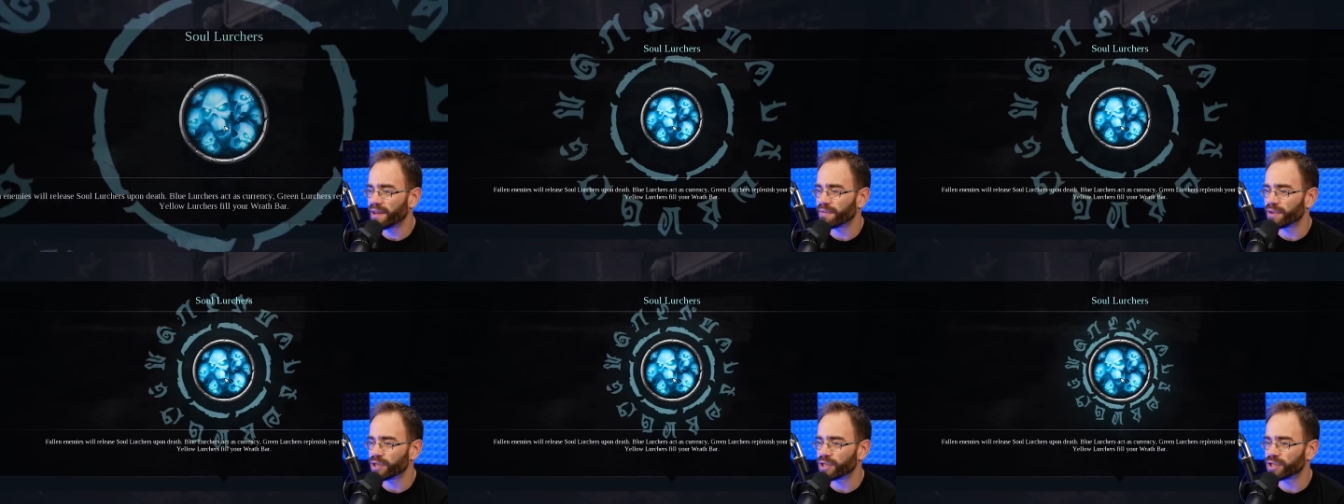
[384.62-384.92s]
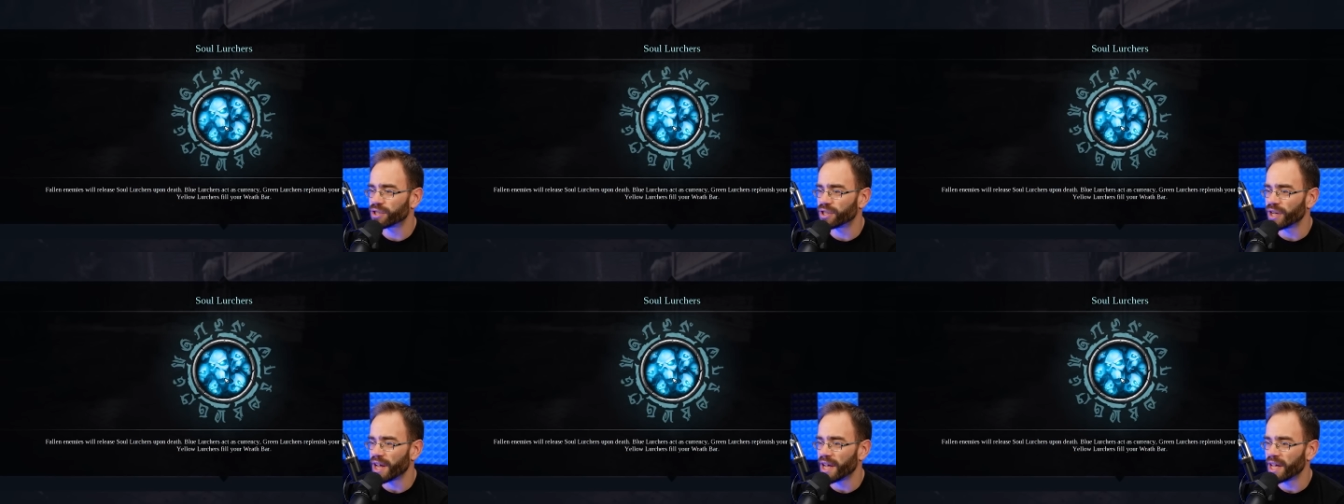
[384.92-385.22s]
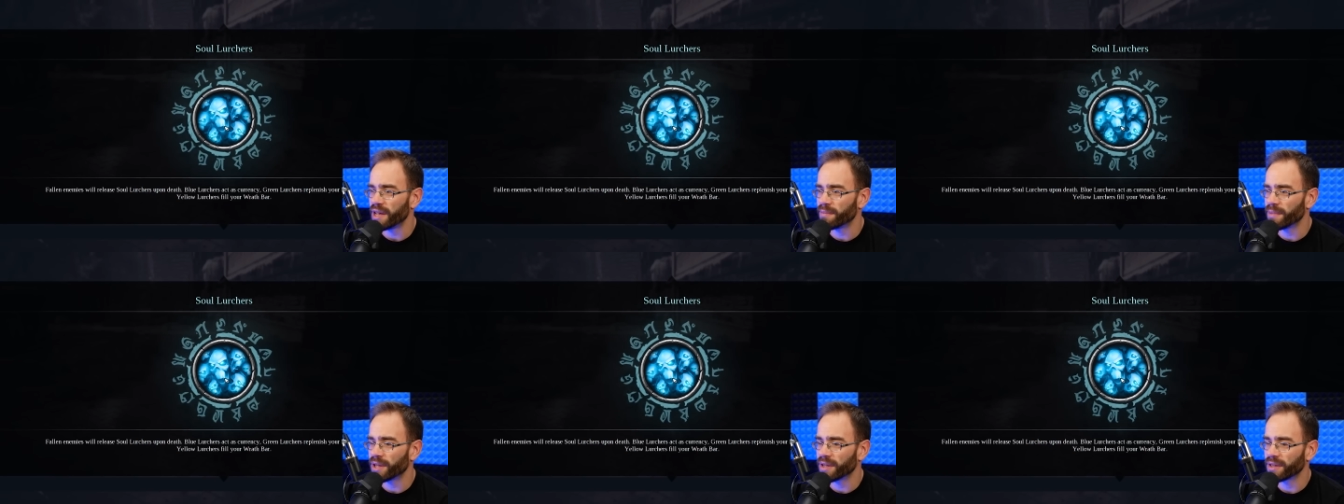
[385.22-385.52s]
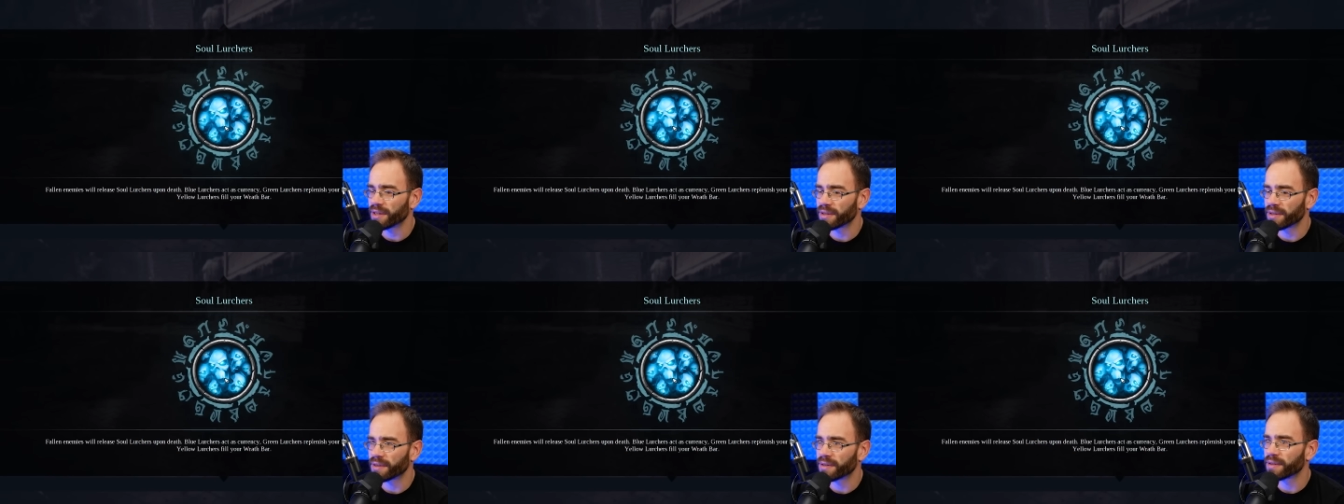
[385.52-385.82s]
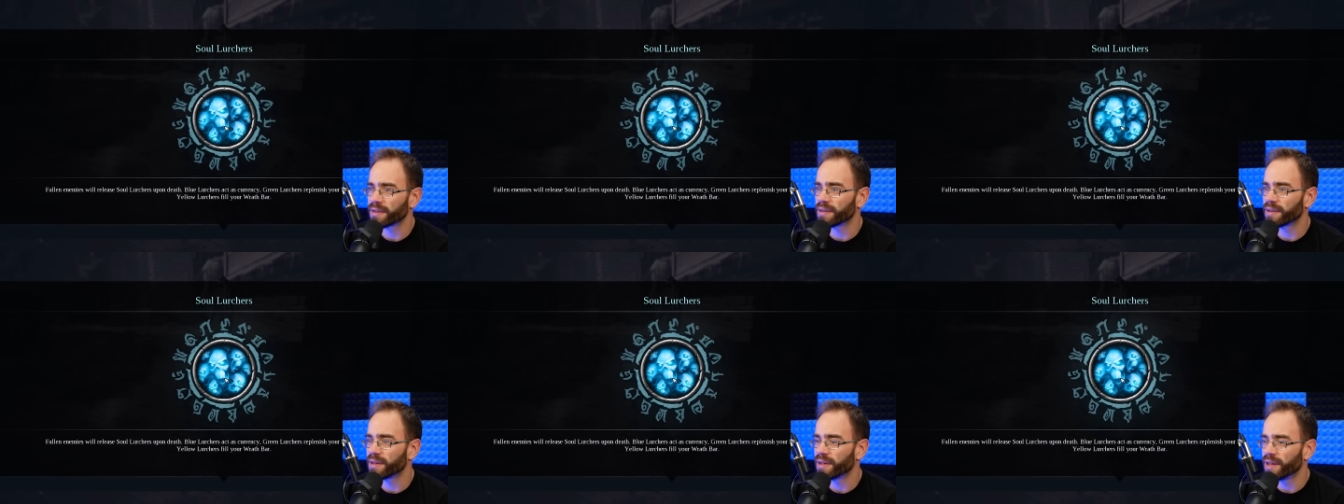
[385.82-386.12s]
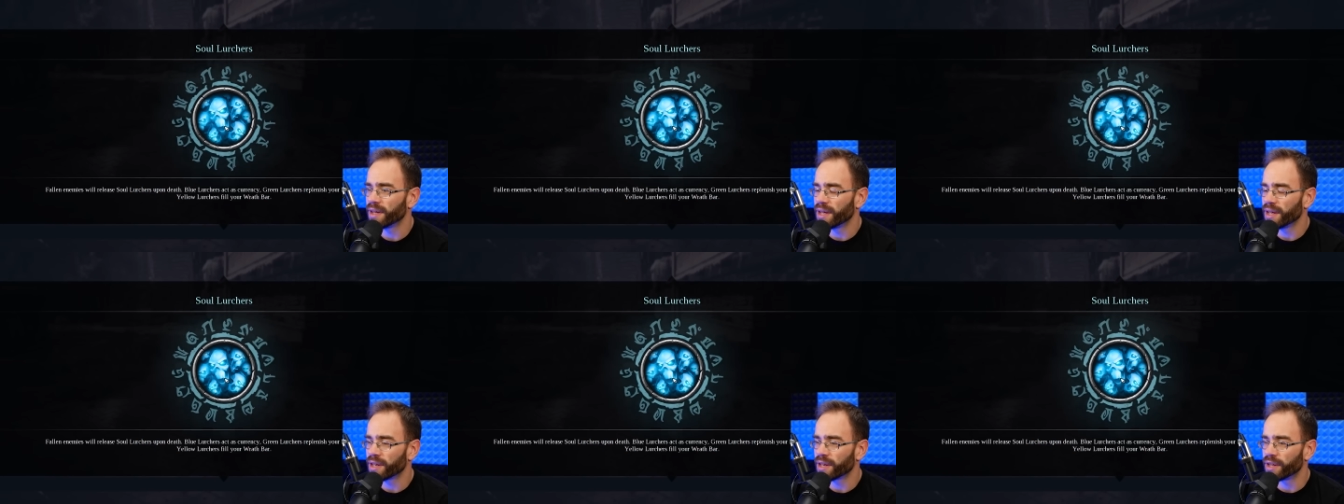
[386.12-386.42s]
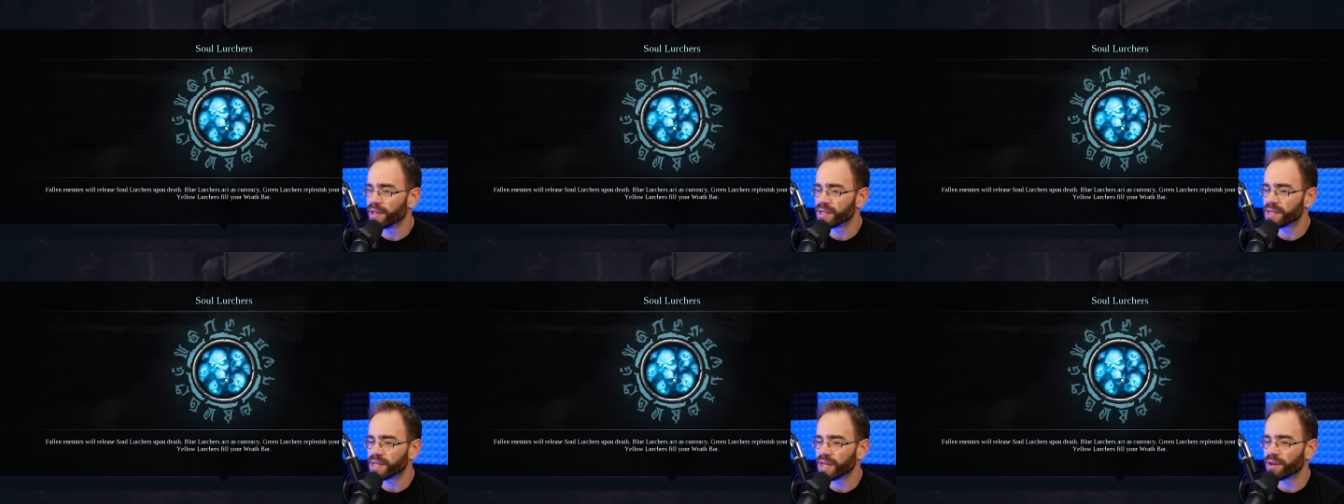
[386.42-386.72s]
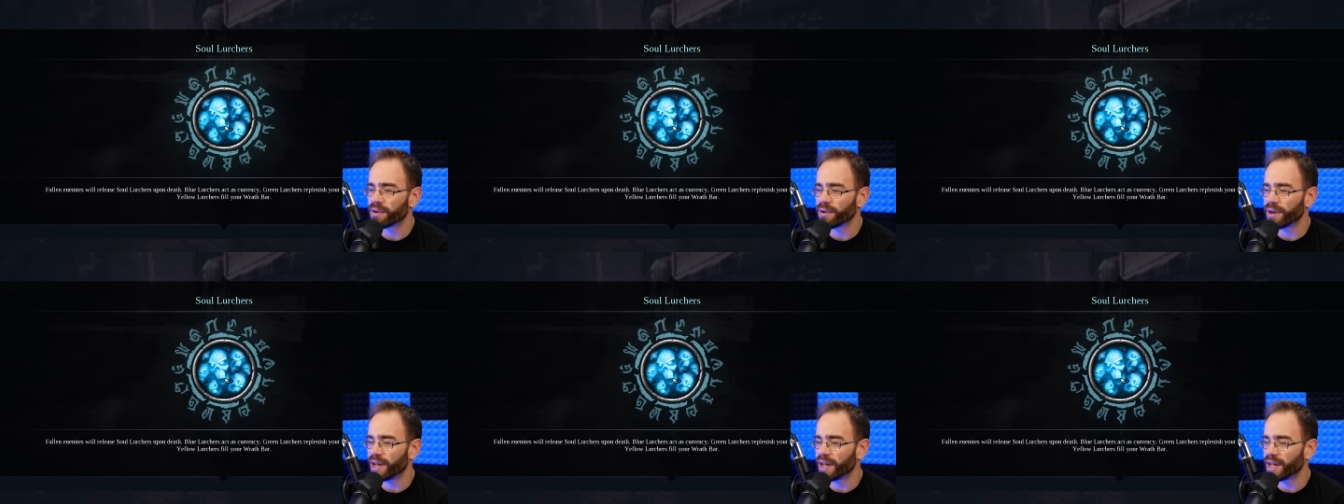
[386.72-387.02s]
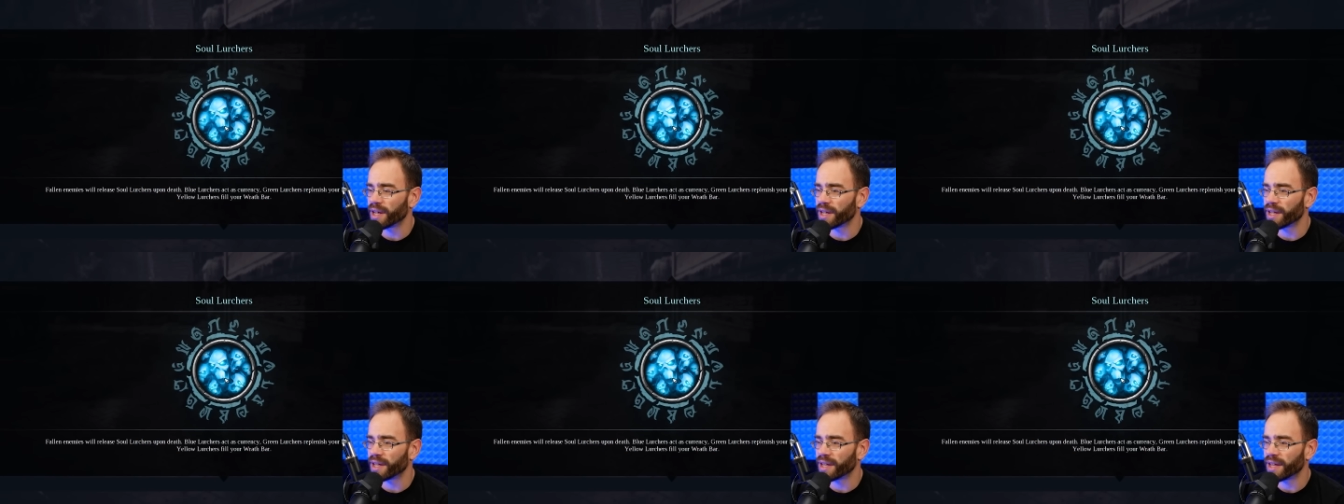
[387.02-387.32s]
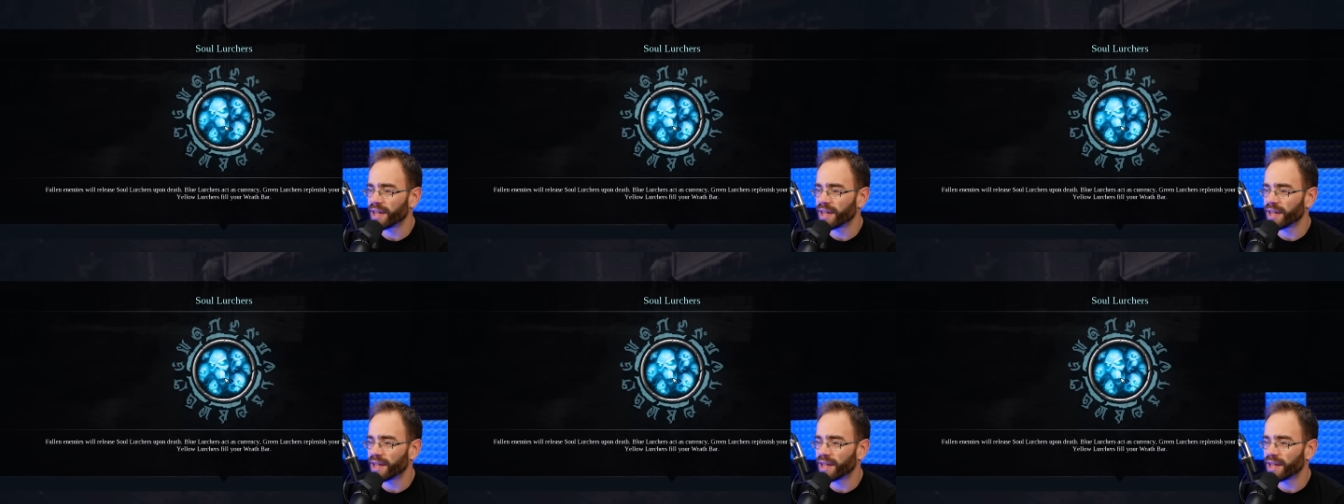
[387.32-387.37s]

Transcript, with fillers: of a shame, considering